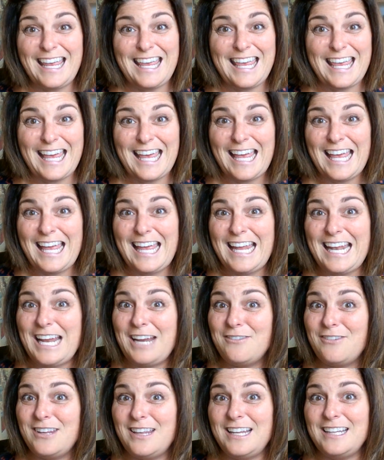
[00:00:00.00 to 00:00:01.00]
get
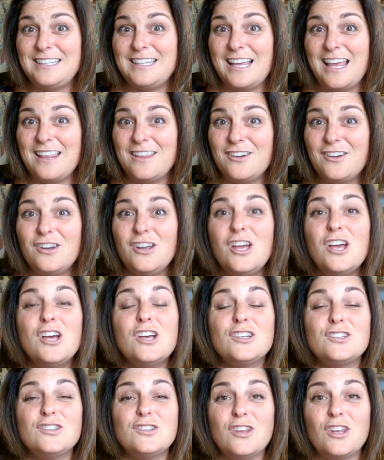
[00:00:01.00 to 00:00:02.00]
everything together
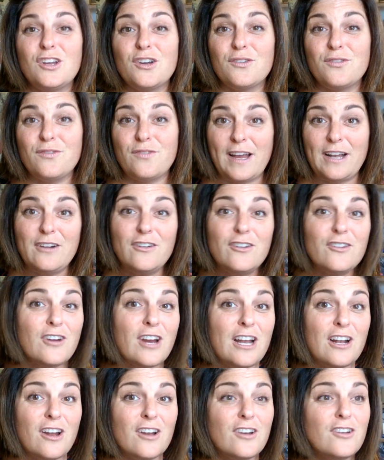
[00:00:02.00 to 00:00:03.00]
so that your final
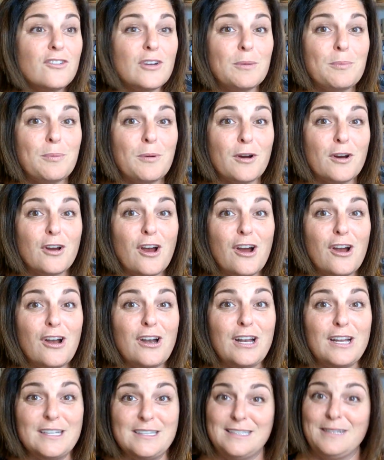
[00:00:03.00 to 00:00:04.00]
grade on your report
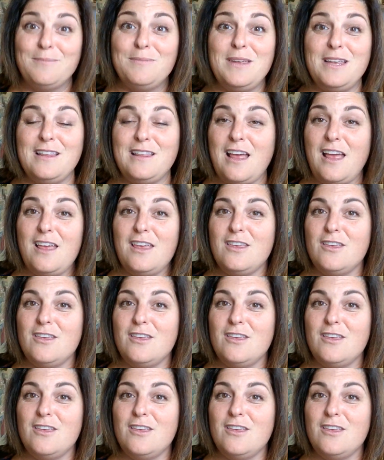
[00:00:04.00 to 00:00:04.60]
card is something that